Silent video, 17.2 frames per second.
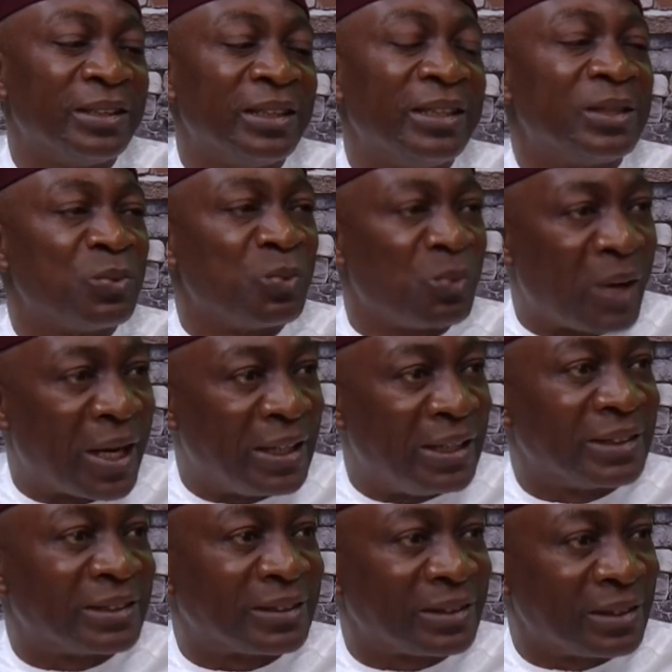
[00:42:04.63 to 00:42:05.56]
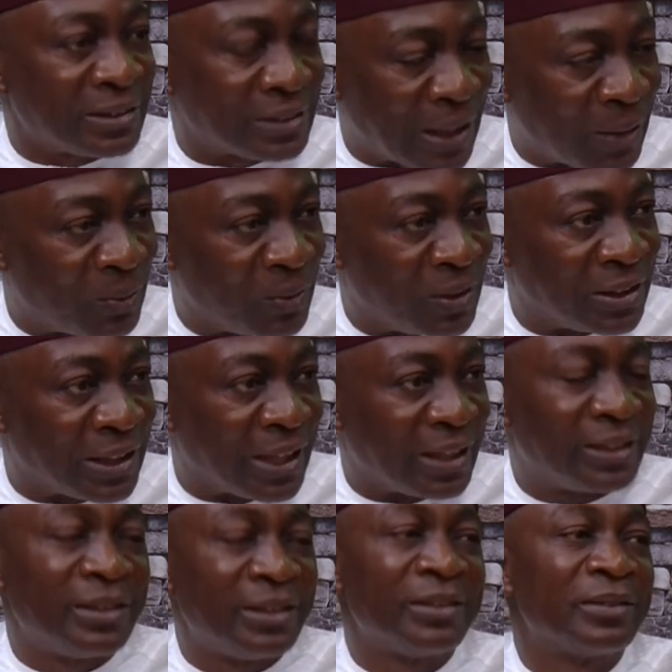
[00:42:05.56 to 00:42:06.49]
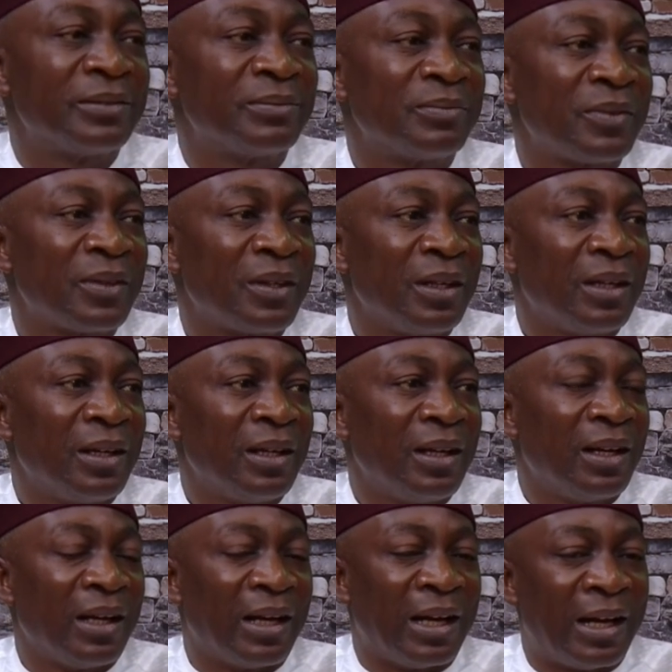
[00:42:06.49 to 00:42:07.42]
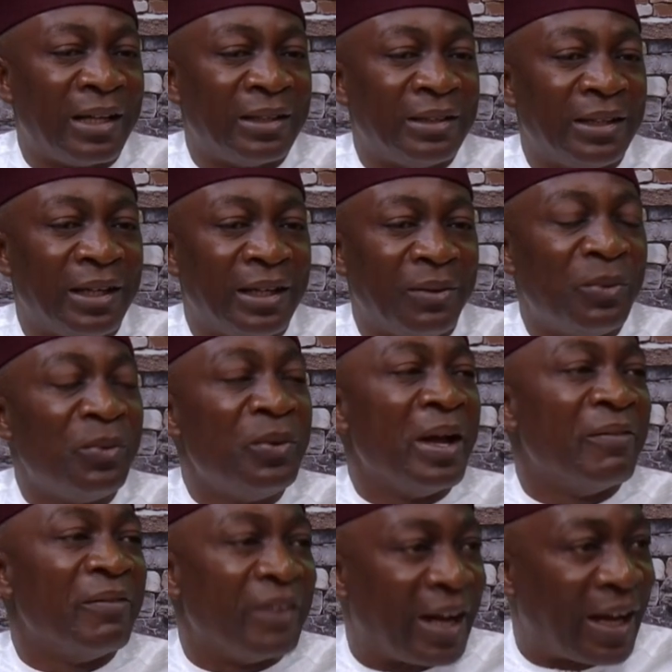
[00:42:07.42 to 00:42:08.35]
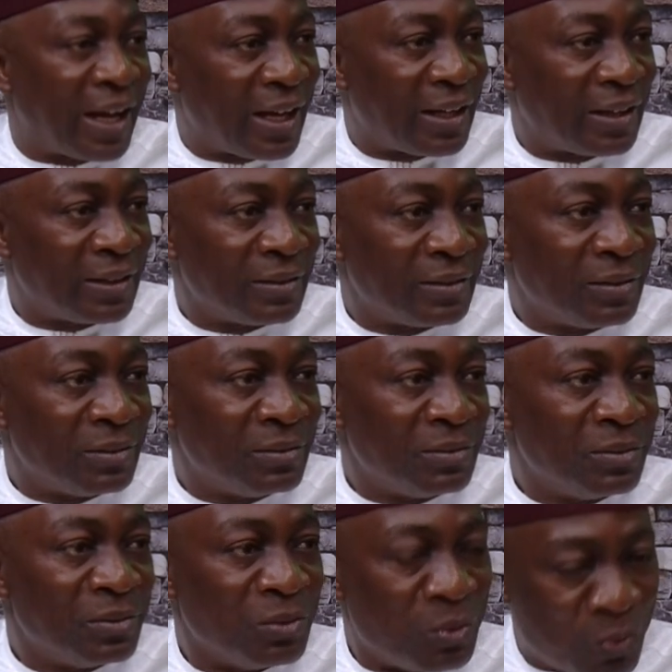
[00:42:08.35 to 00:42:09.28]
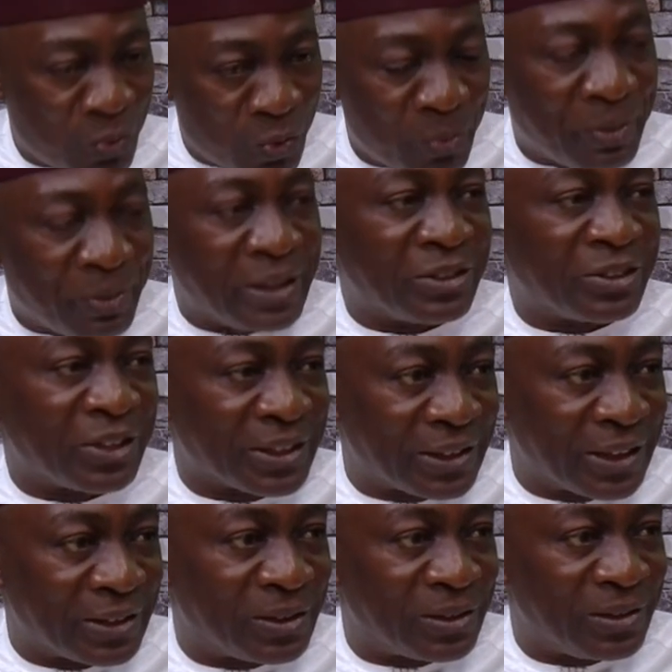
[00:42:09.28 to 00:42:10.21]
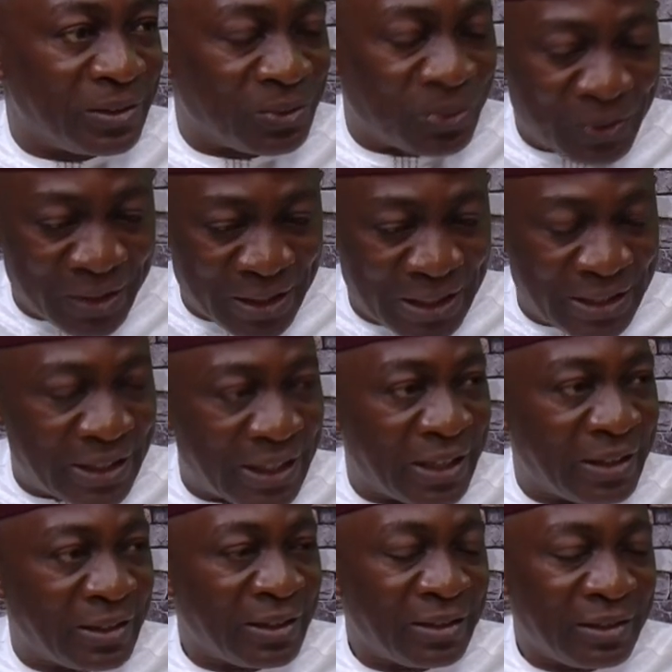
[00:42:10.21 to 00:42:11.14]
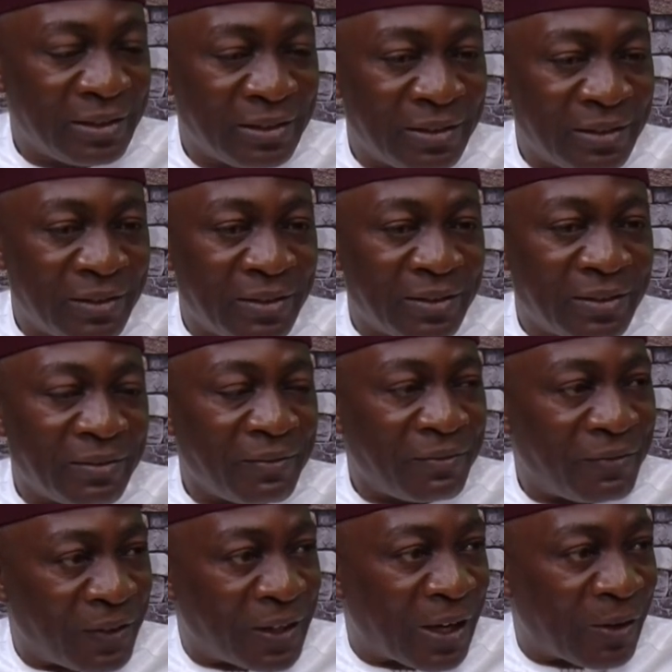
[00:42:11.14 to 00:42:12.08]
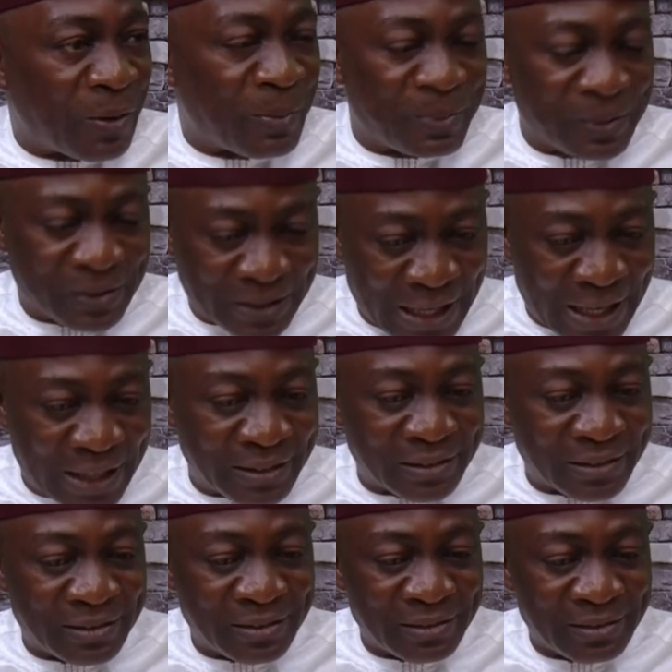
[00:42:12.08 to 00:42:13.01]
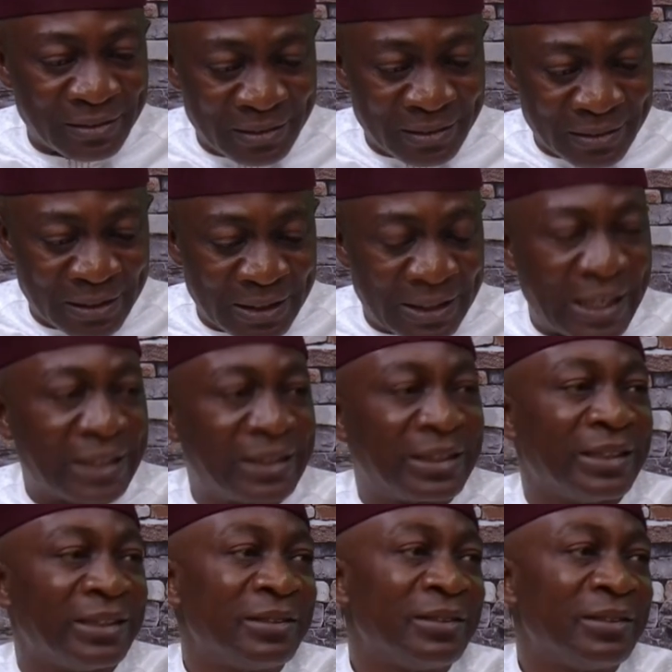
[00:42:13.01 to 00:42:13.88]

it's widely circulated and uh, whoever will be interested to need further copies can get